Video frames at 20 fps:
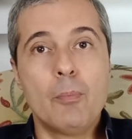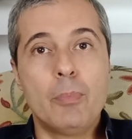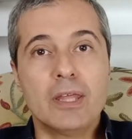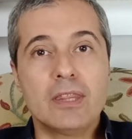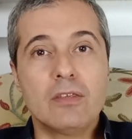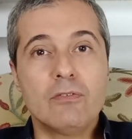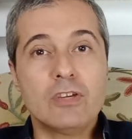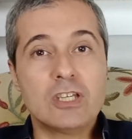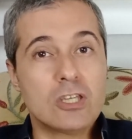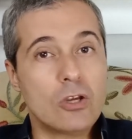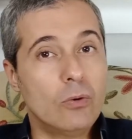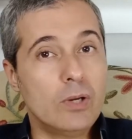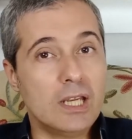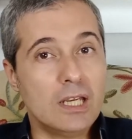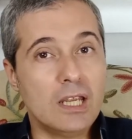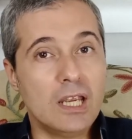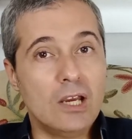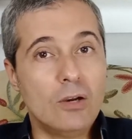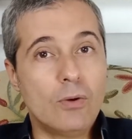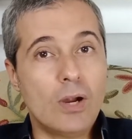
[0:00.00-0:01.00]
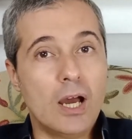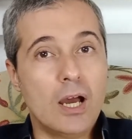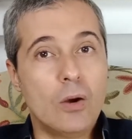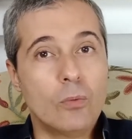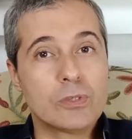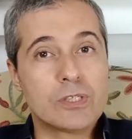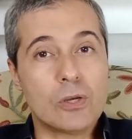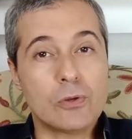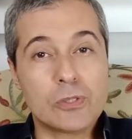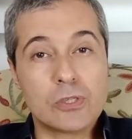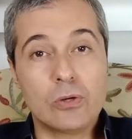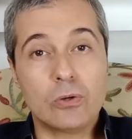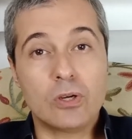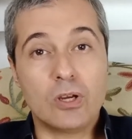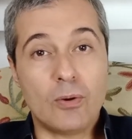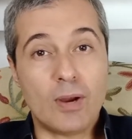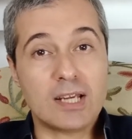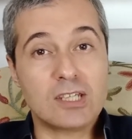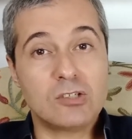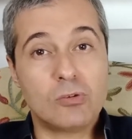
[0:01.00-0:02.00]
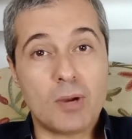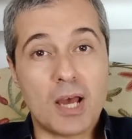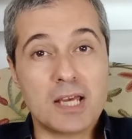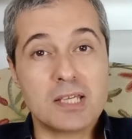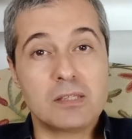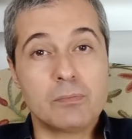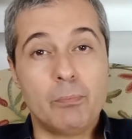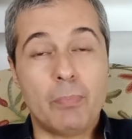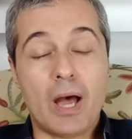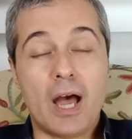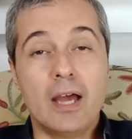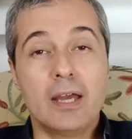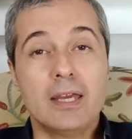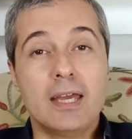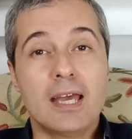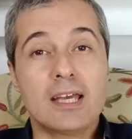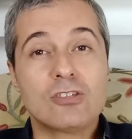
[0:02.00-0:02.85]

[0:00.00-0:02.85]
But the Victorian era was also characterized by